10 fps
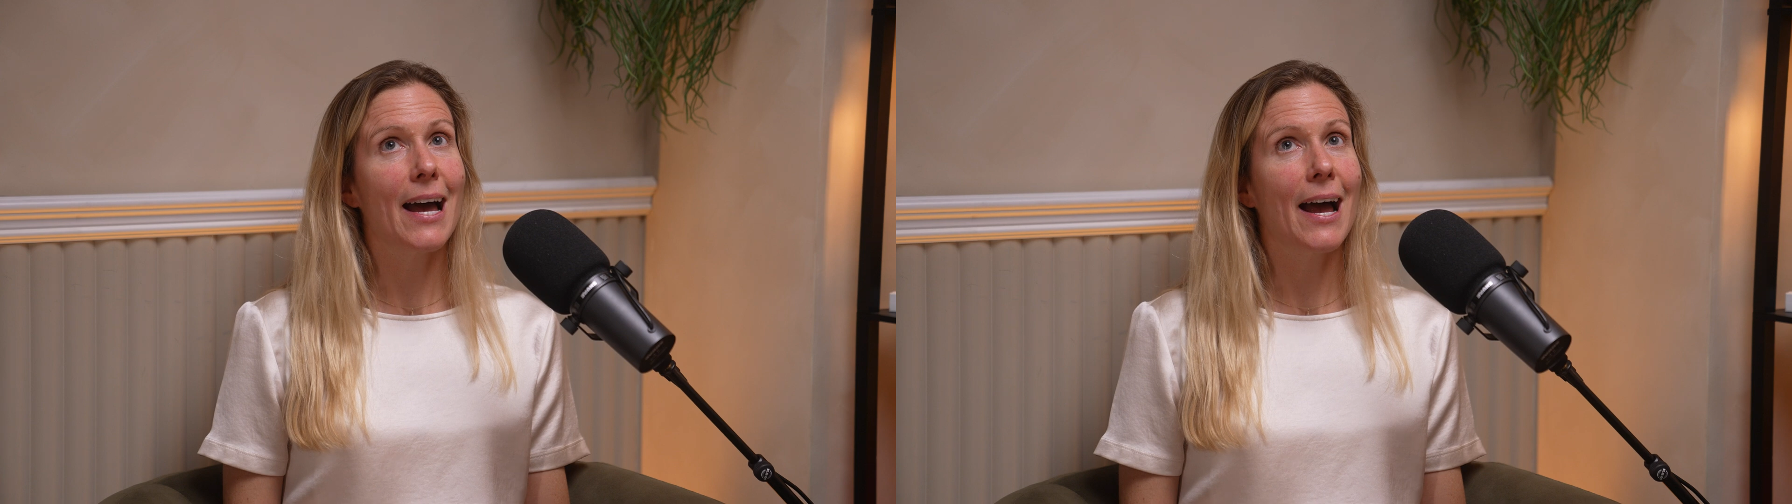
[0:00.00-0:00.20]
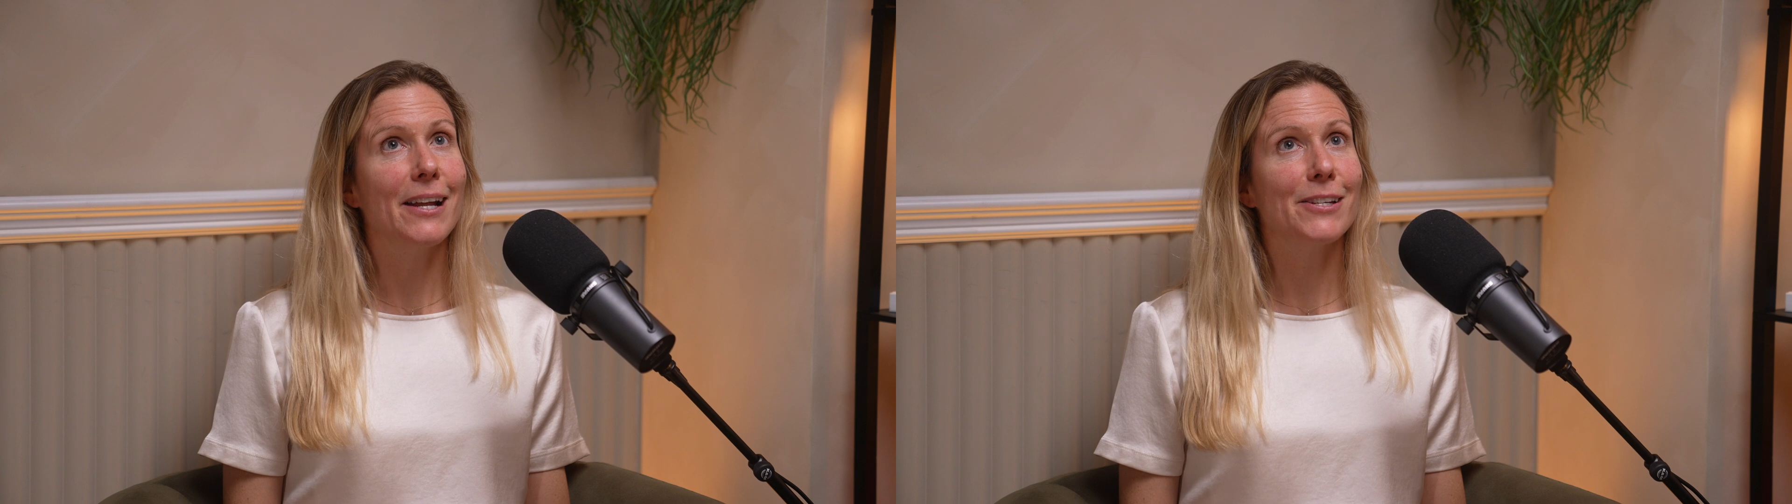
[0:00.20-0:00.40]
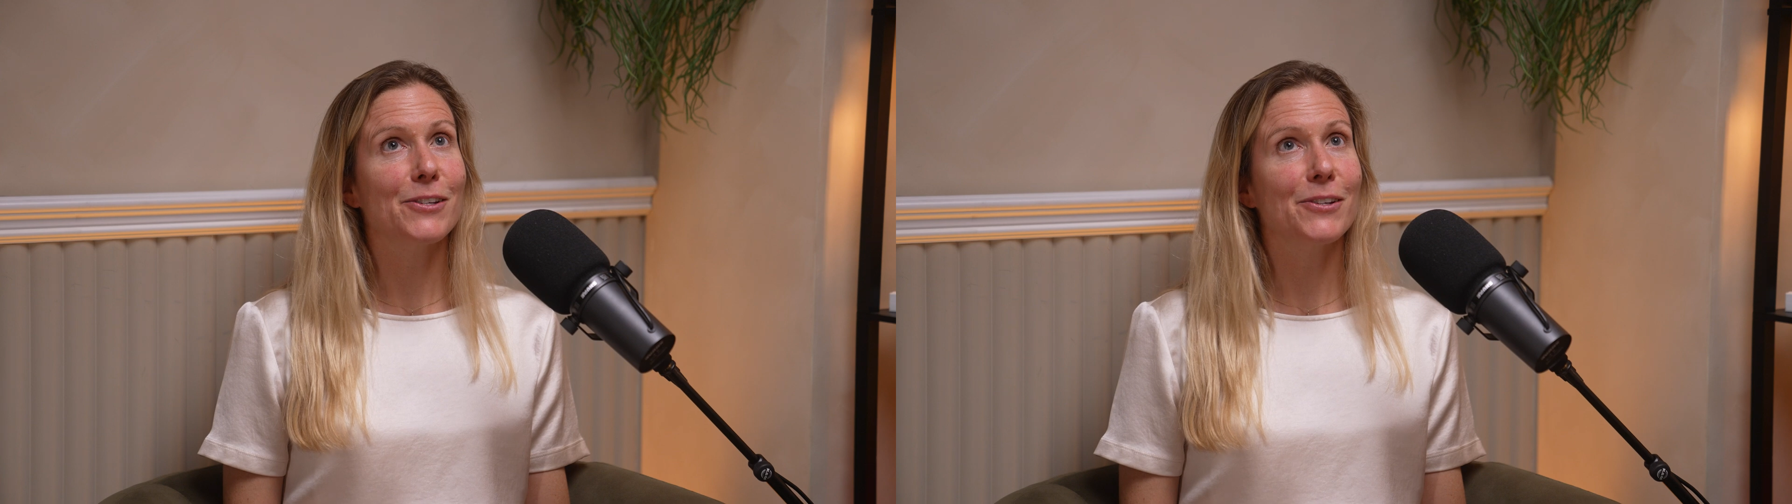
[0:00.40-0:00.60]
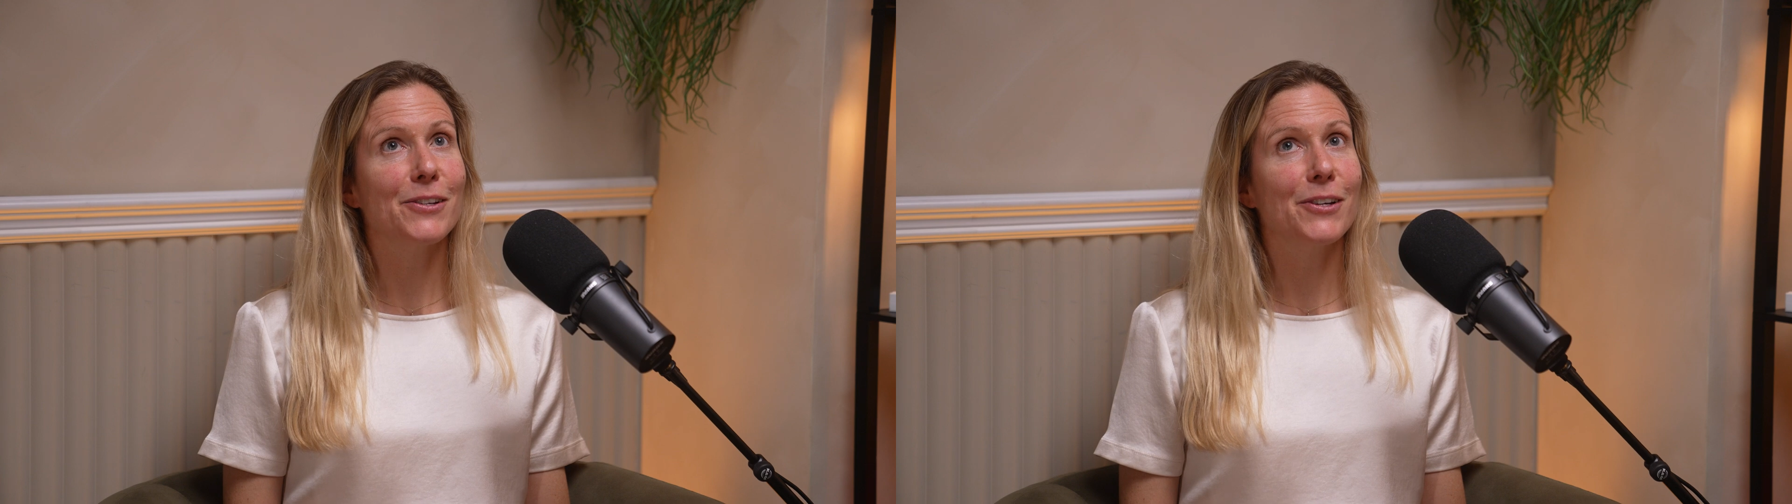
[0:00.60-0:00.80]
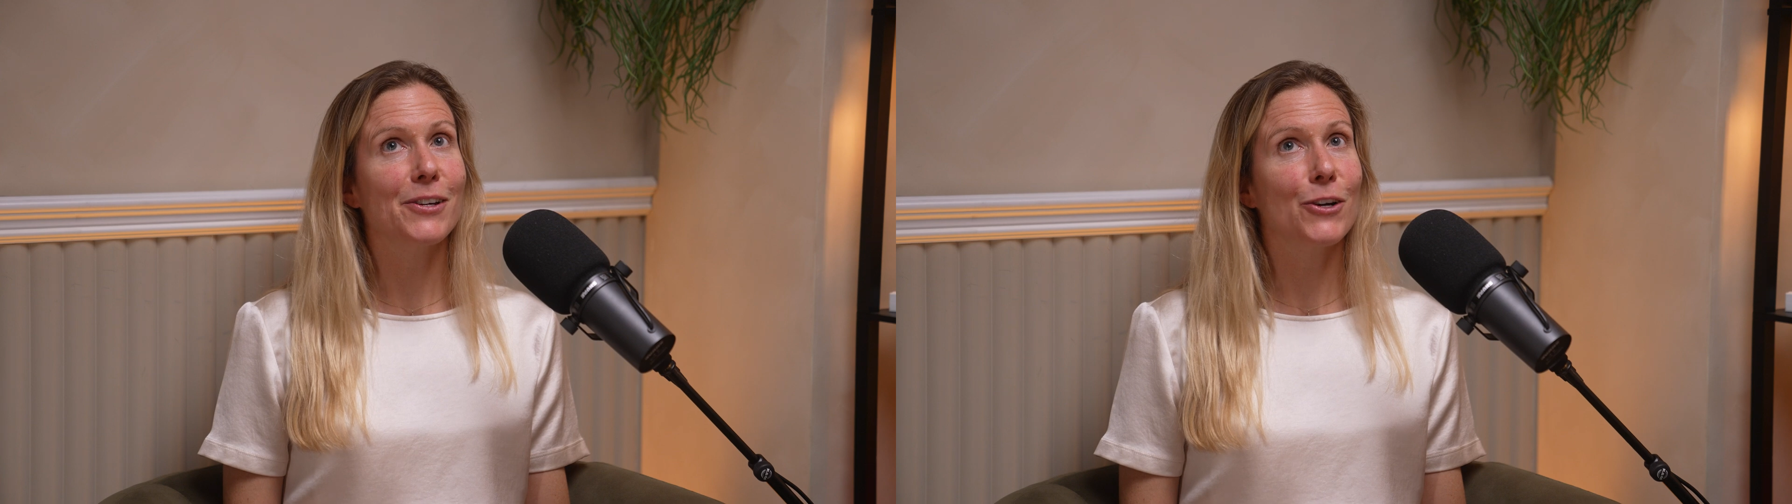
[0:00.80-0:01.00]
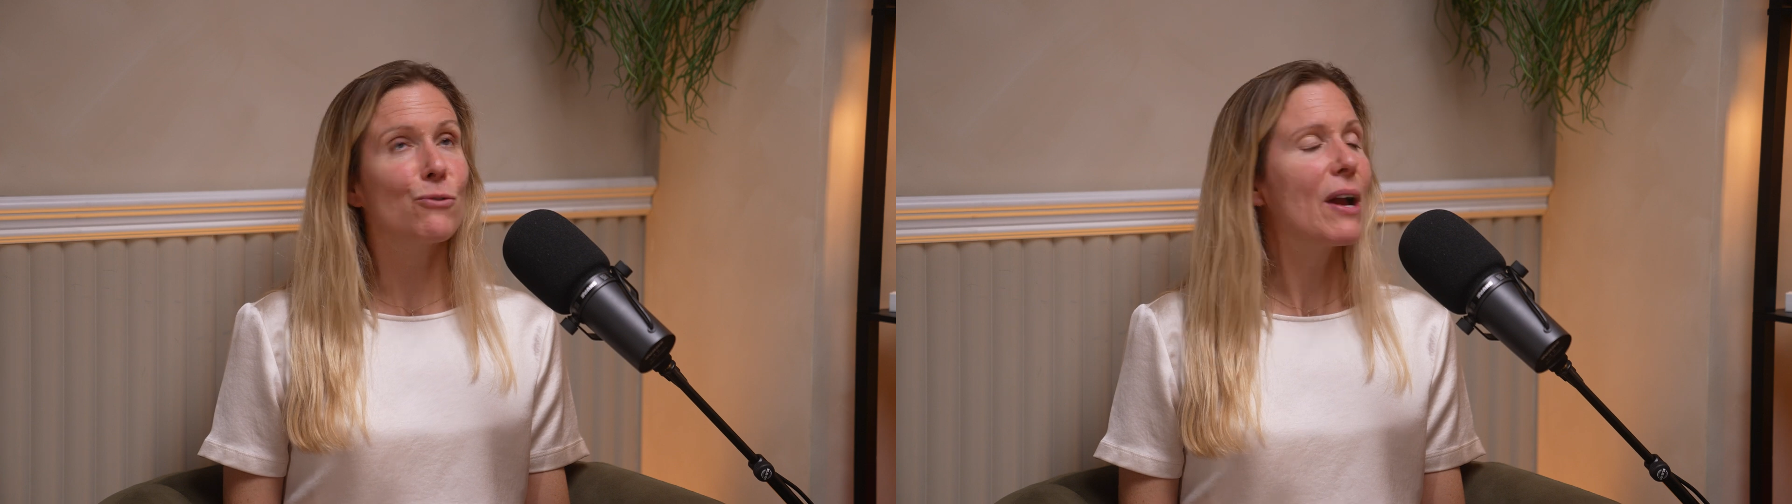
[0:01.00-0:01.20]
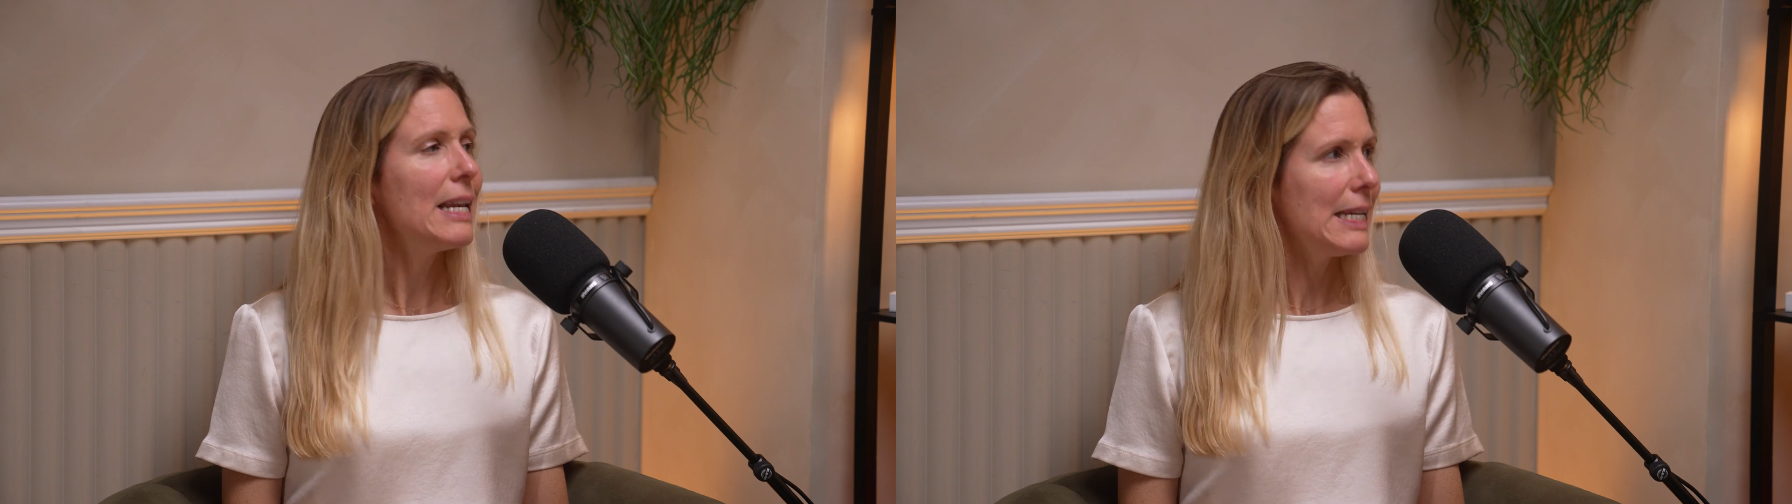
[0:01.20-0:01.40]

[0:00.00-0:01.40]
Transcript: that great